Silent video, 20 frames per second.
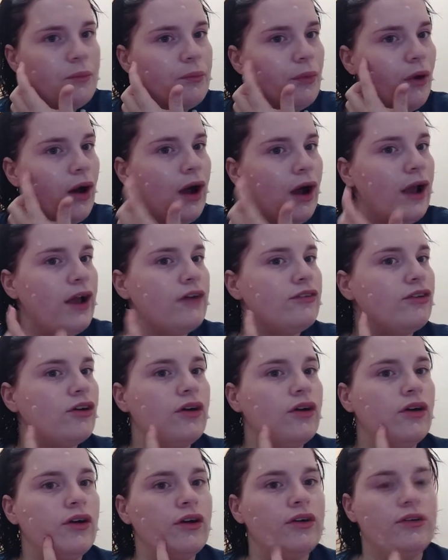But I have
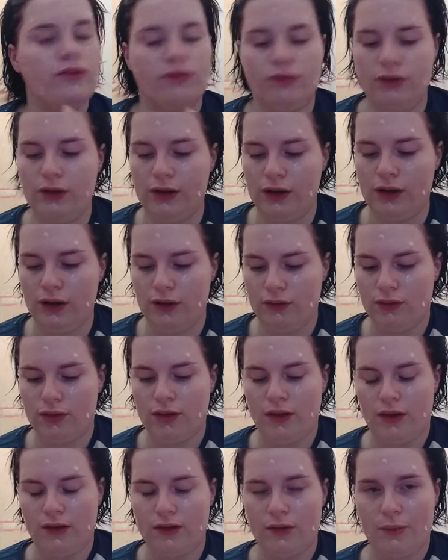heard really good
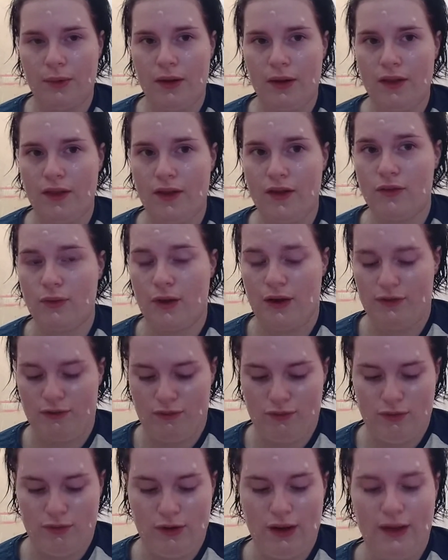things about this, so I have
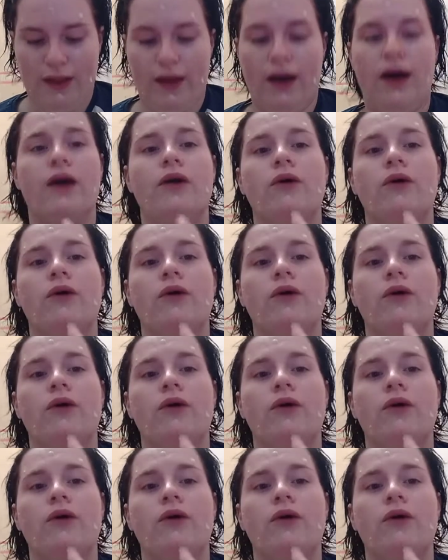really high